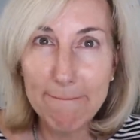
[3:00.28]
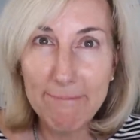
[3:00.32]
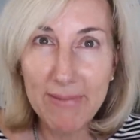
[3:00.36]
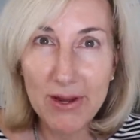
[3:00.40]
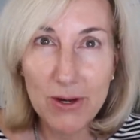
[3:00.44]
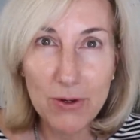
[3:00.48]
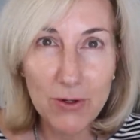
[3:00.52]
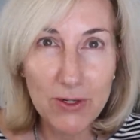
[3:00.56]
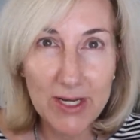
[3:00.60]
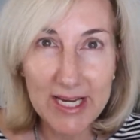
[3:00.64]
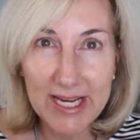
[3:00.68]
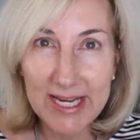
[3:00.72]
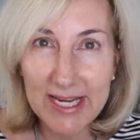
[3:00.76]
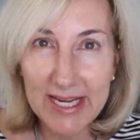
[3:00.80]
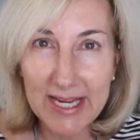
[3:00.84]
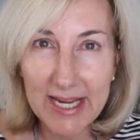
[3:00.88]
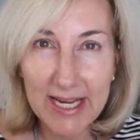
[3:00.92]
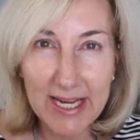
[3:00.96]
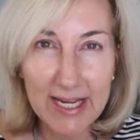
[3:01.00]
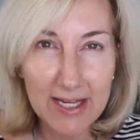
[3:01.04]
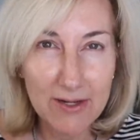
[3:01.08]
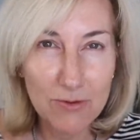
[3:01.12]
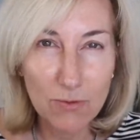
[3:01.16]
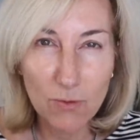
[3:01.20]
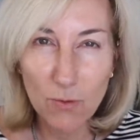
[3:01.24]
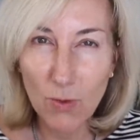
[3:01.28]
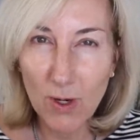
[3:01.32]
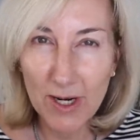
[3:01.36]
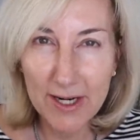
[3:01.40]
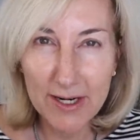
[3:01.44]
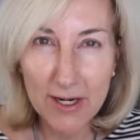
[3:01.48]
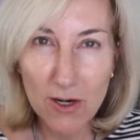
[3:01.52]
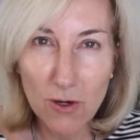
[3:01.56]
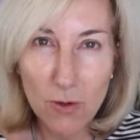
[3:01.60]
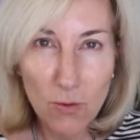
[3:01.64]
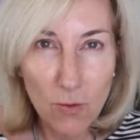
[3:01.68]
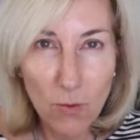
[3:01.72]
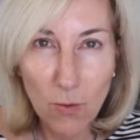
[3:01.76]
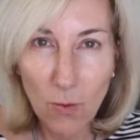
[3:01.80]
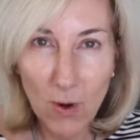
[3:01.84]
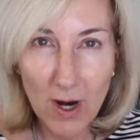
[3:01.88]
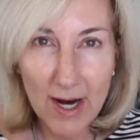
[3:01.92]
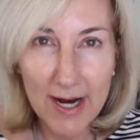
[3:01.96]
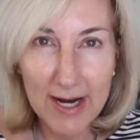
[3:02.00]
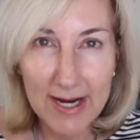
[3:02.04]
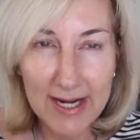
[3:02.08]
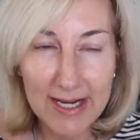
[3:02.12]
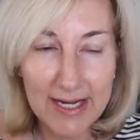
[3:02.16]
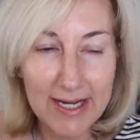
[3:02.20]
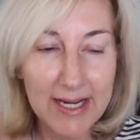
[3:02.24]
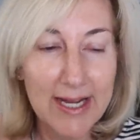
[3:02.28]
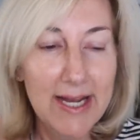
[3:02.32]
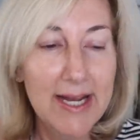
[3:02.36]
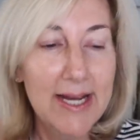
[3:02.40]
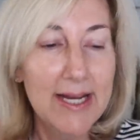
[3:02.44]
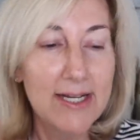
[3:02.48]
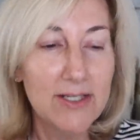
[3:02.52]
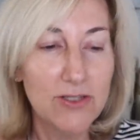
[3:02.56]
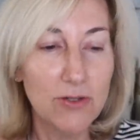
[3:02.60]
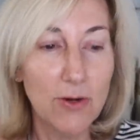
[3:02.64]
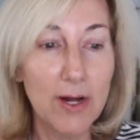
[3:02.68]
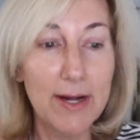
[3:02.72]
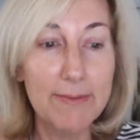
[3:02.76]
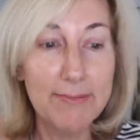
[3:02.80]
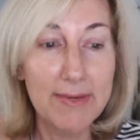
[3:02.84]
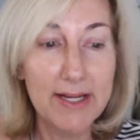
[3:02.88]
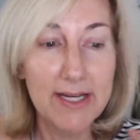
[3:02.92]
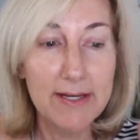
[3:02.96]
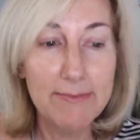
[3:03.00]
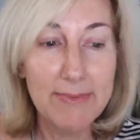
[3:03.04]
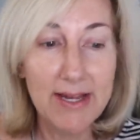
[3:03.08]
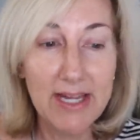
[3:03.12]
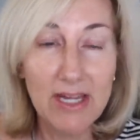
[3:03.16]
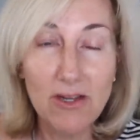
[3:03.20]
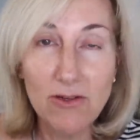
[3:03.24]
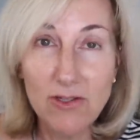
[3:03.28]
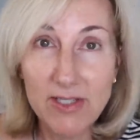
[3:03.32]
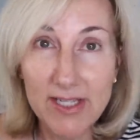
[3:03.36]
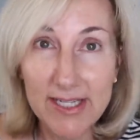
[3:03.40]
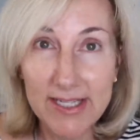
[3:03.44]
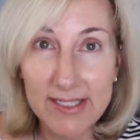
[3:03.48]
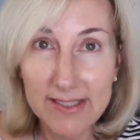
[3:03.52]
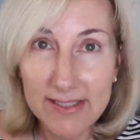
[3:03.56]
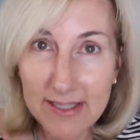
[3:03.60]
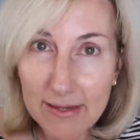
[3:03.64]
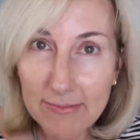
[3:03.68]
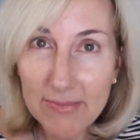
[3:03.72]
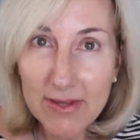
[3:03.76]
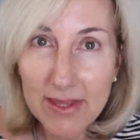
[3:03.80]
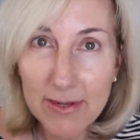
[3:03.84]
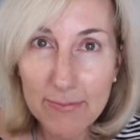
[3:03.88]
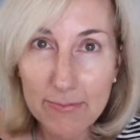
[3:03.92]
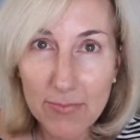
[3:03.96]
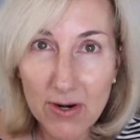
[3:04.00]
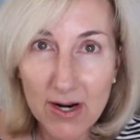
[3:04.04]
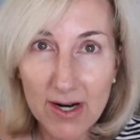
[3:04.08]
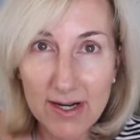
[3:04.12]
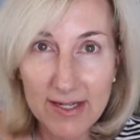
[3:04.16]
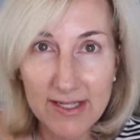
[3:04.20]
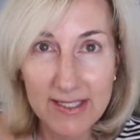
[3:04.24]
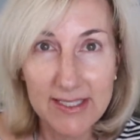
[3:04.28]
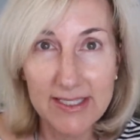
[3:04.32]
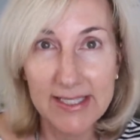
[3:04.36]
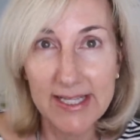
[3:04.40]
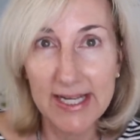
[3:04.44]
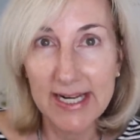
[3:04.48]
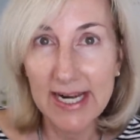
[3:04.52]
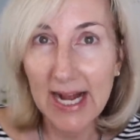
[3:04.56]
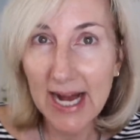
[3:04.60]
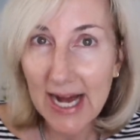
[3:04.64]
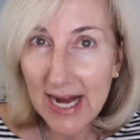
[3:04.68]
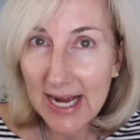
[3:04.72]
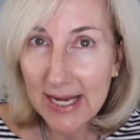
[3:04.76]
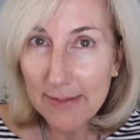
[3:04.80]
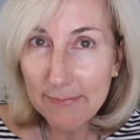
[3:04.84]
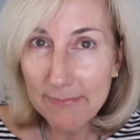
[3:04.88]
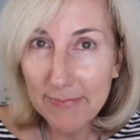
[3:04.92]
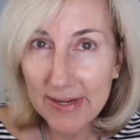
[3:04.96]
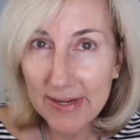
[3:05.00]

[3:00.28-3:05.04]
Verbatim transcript: Beauty Kit 101. So I'm going to be using some of the products that I